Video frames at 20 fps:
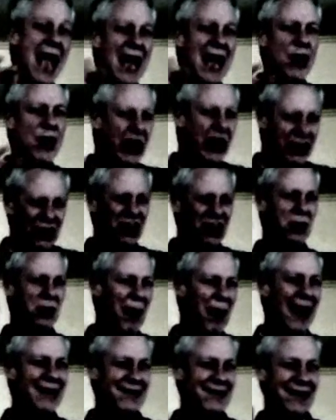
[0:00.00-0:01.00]
And not just to
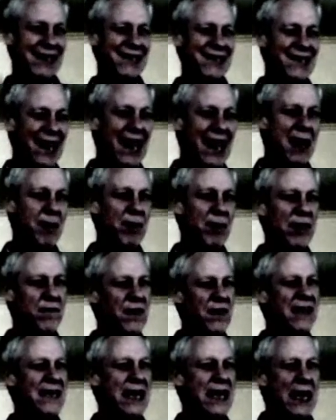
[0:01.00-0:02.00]
pass an exam, but
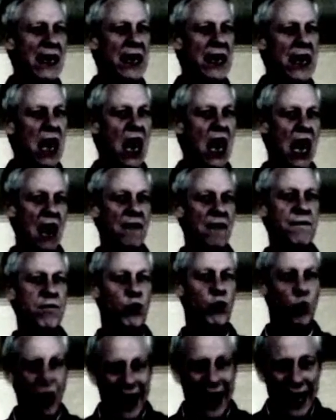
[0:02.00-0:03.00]
if they did it enough,
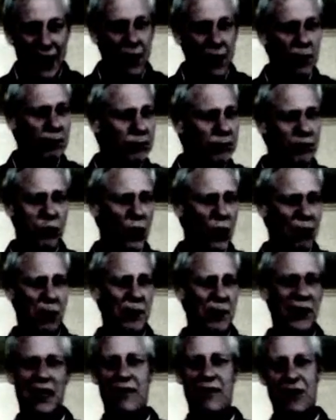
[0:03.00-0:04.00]
random
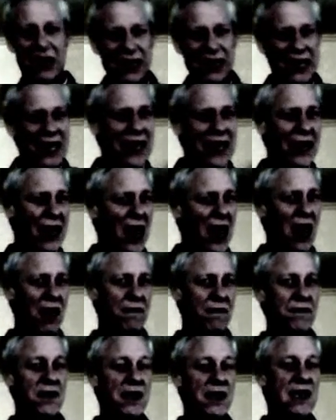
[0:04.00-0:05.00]
probability, if they did it
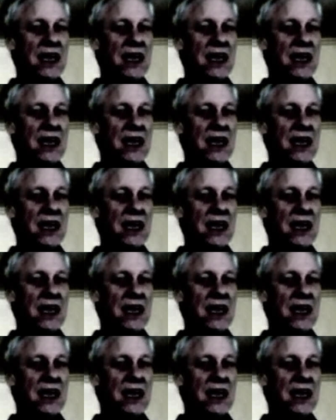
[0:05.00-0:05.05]
enough,